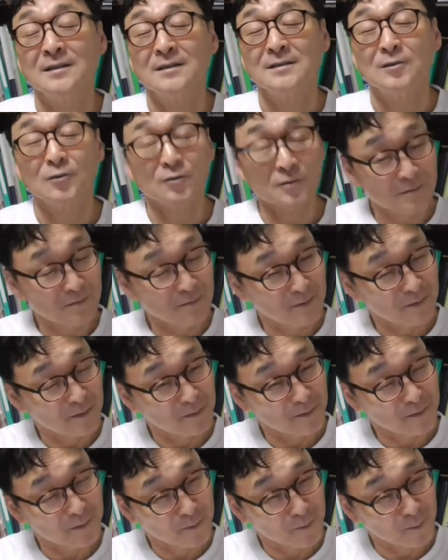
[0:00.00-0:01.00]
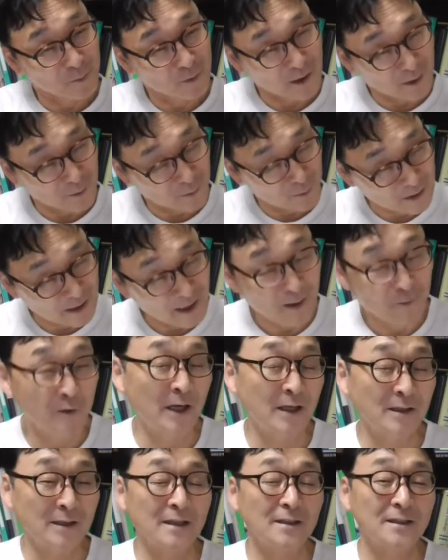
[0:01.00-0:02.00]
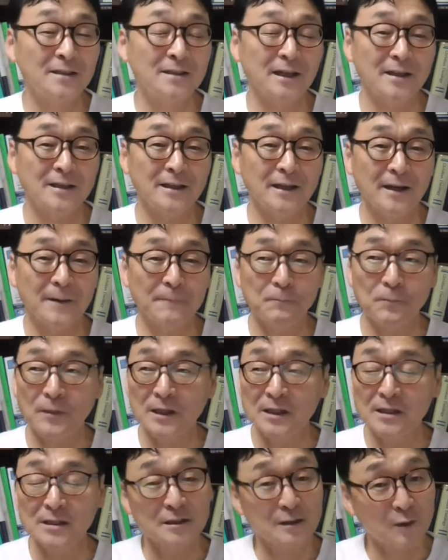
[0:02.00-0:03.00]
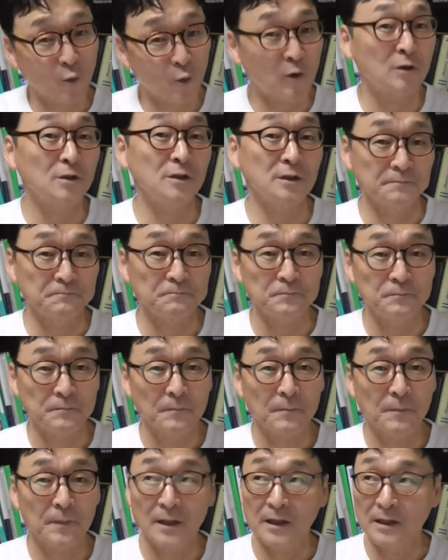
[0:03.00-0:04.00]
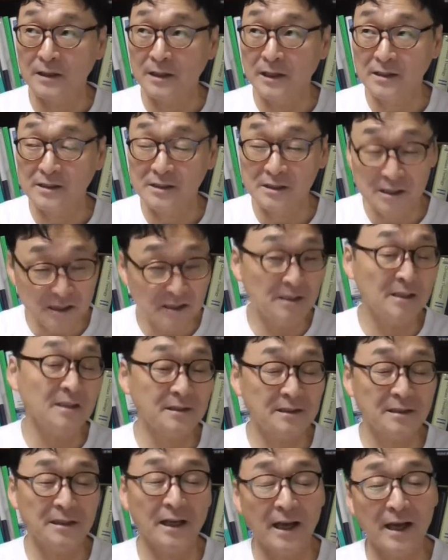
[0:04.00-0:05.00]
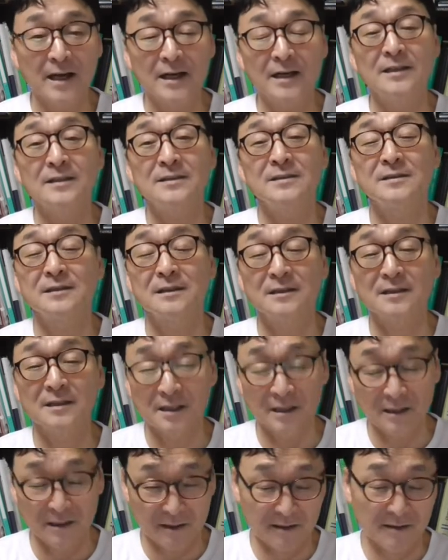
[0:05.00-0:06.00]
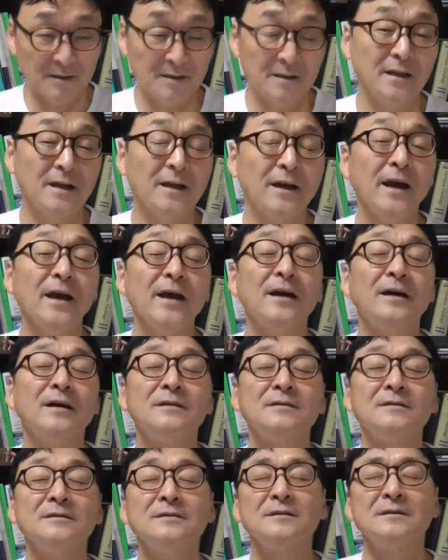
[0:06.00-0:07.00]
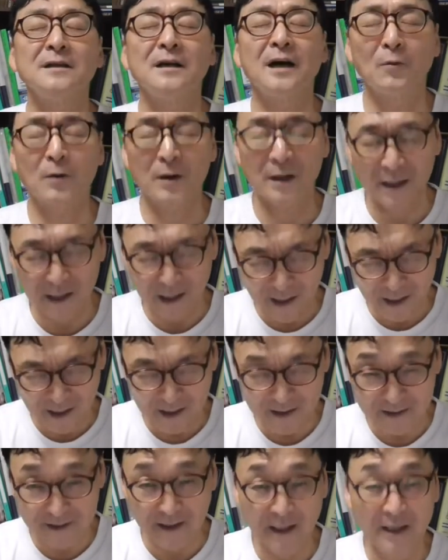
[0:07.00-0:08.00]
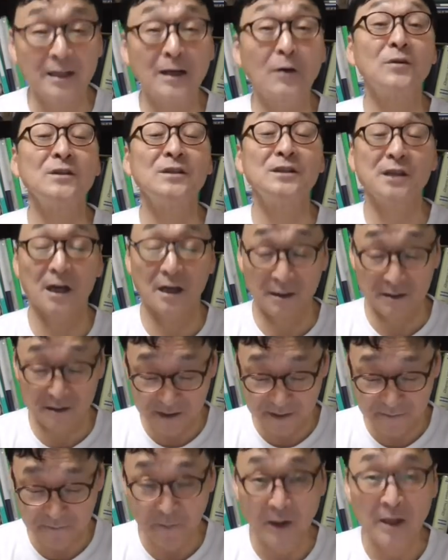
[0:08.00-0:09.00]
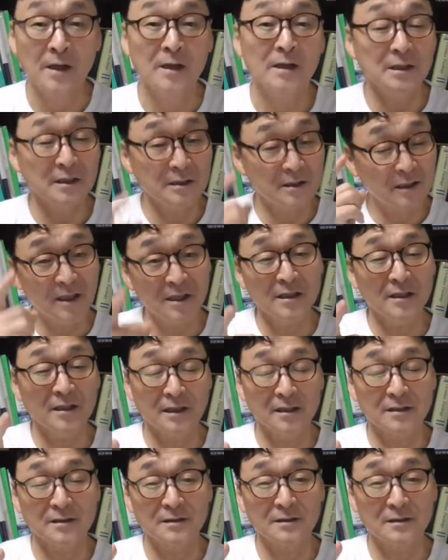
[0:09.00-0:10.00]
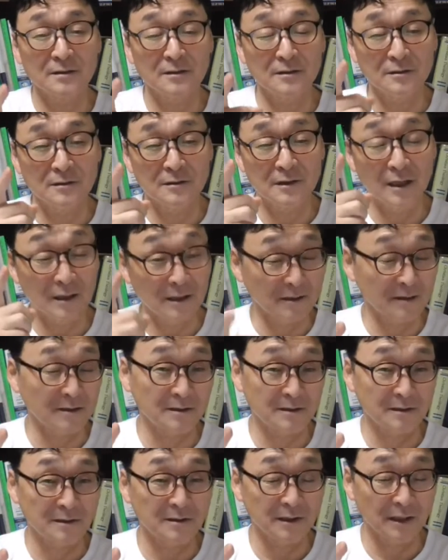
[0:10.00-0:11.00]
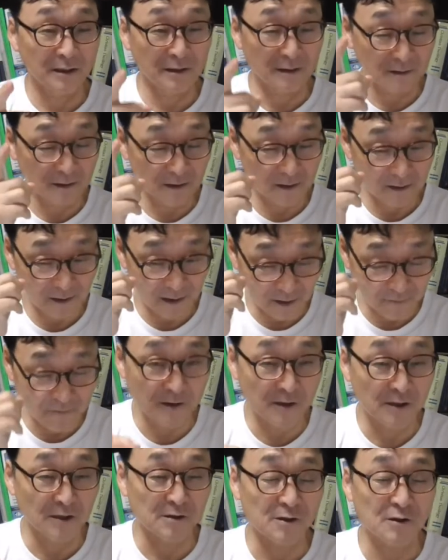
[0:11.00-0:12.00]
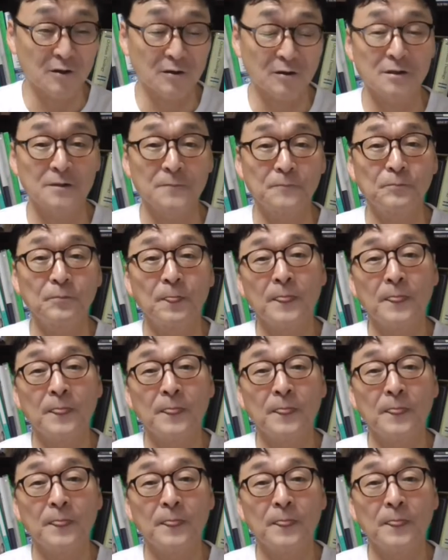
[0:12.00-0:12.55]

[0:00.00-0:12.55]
So now we have to understand that this is a warning that Jesus as a king and our God and our judge, he's telling us to us in Ephesian church,